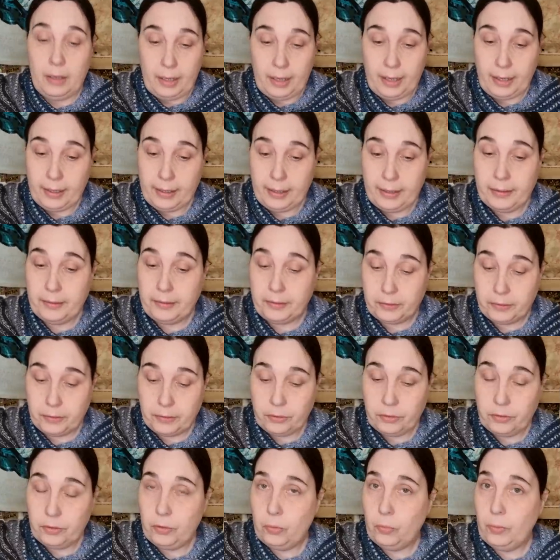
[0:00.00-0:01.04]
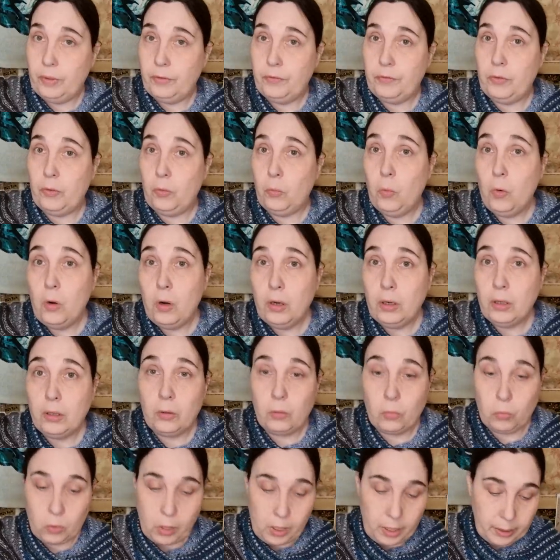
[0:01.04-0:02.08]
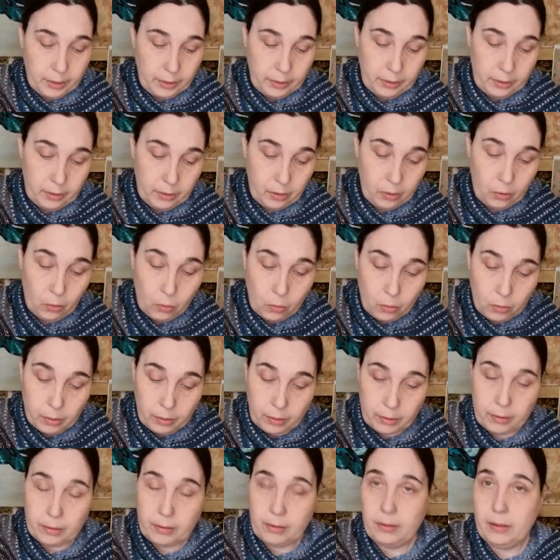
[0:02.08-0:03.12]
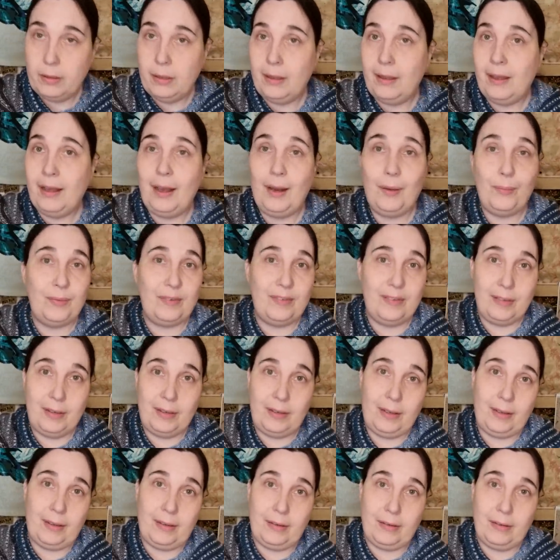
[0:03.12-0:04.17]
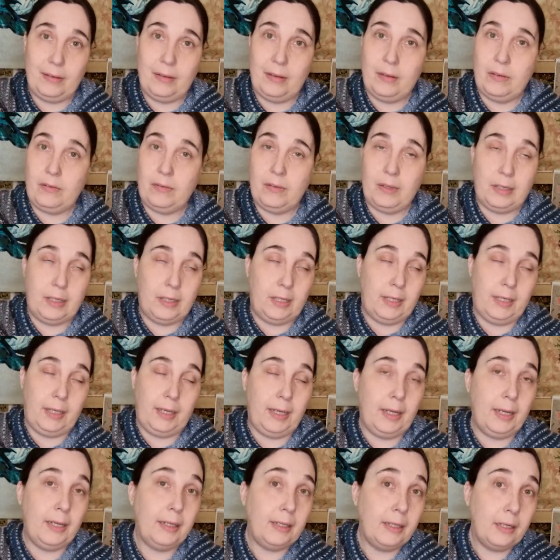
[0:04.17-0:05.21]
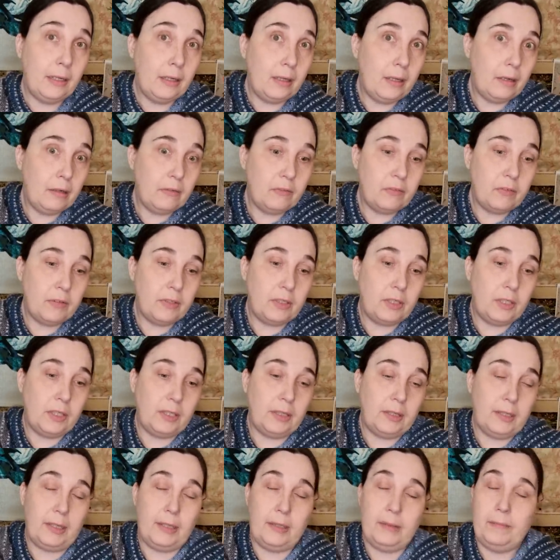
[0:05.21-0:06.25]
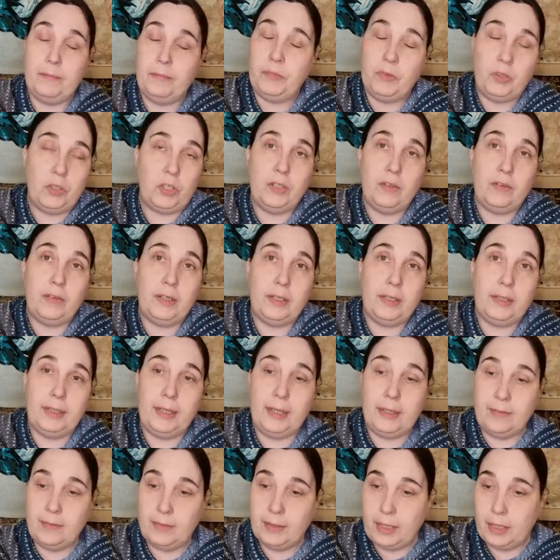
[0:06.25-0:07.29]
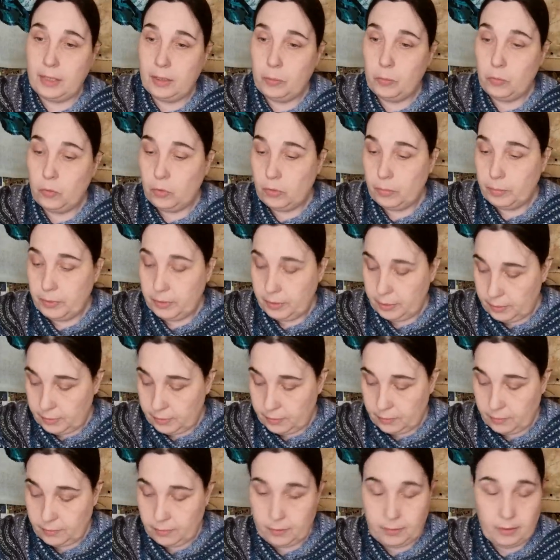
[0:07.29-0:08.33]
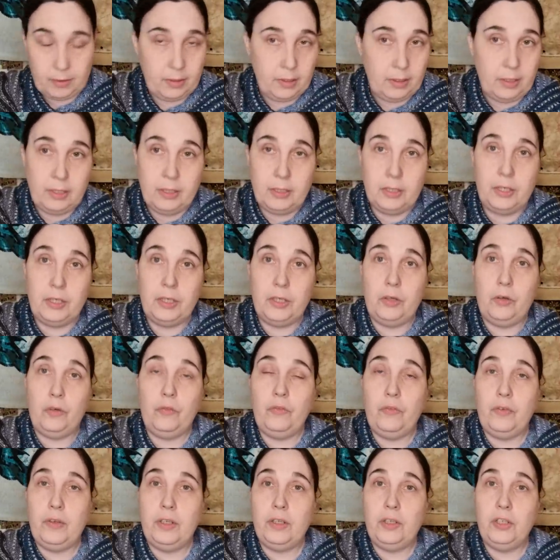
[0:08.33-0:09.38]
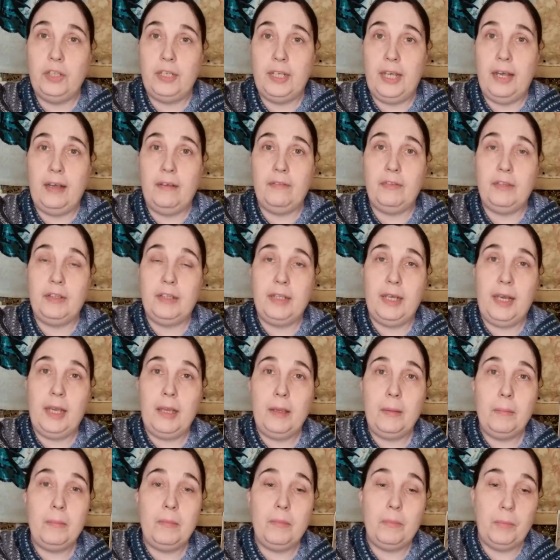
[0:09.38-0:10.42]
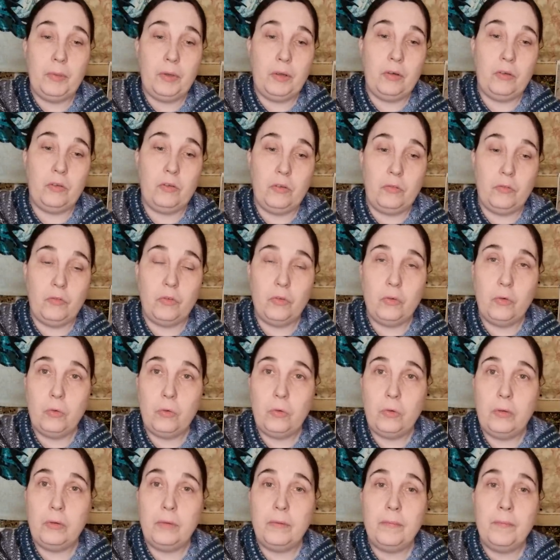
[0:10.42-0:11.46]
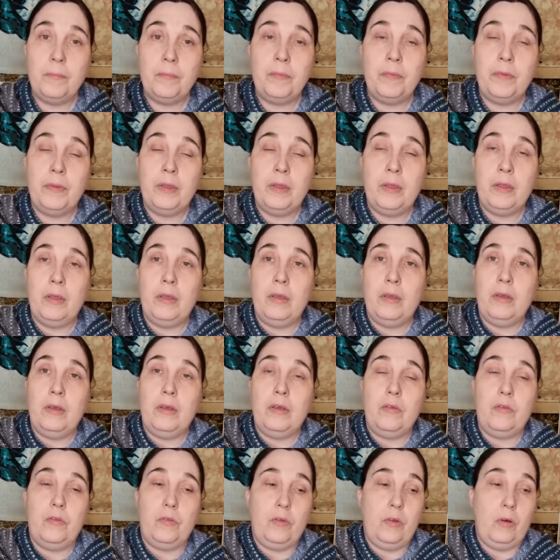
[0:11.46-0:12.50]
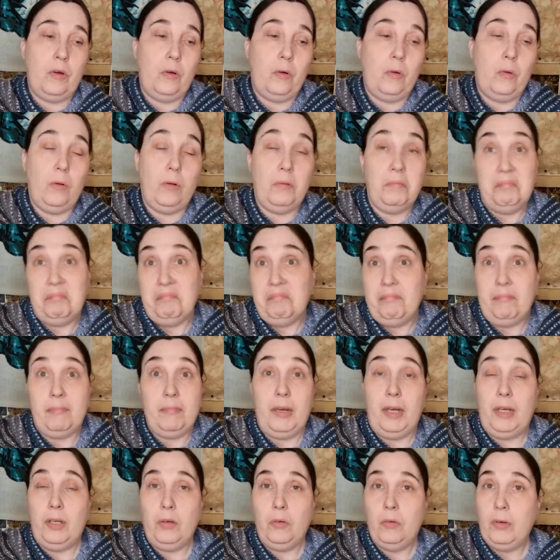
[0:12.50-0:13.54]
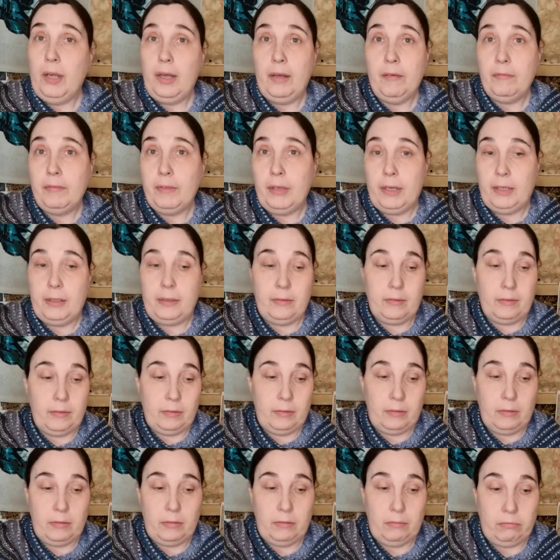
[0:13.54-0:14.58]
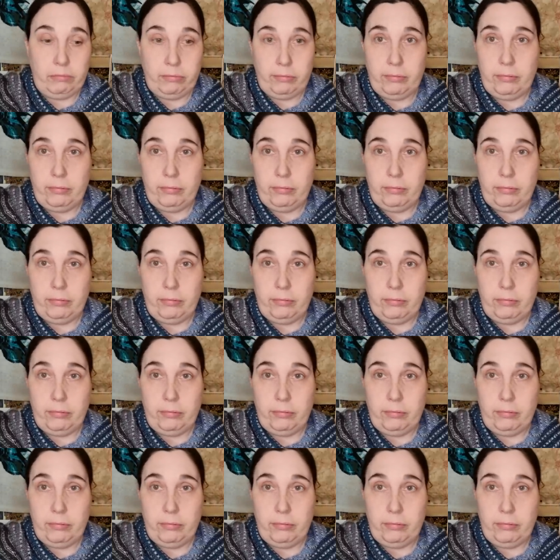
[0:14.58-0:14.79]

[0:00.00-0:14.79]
I either, you know, went for a walk, a run, or I was sitting in stitching and I did a lot of stitching that she's not dancing anymore because she don't feel she have the time because of school so I don't have that uh,